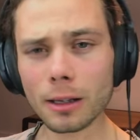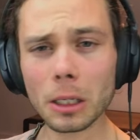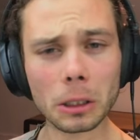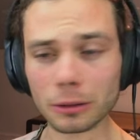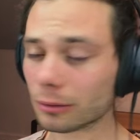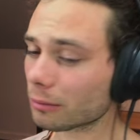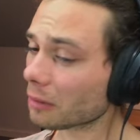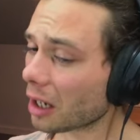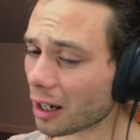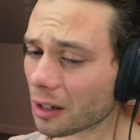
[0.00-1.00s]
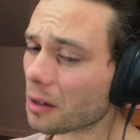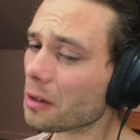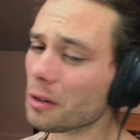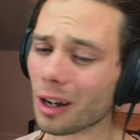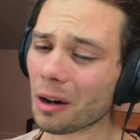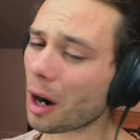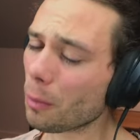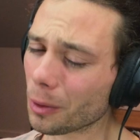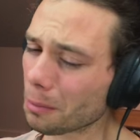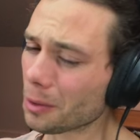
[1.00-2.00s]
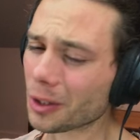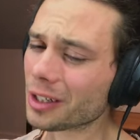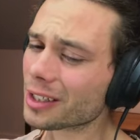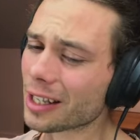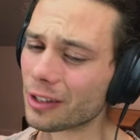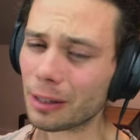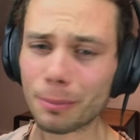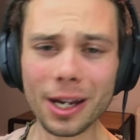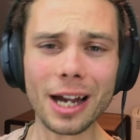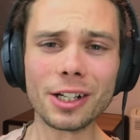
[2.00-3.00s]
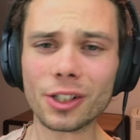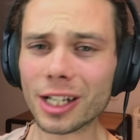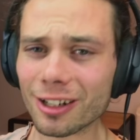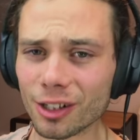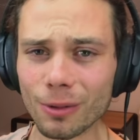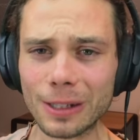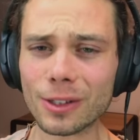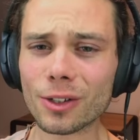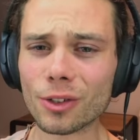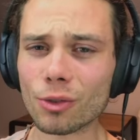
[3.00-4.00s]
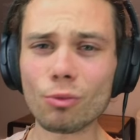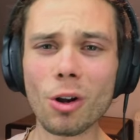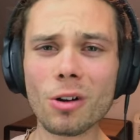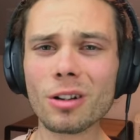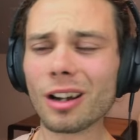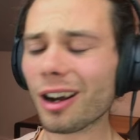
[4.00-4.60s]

Look, I don't know, I'm not going to say that your PhD and your research is wrong.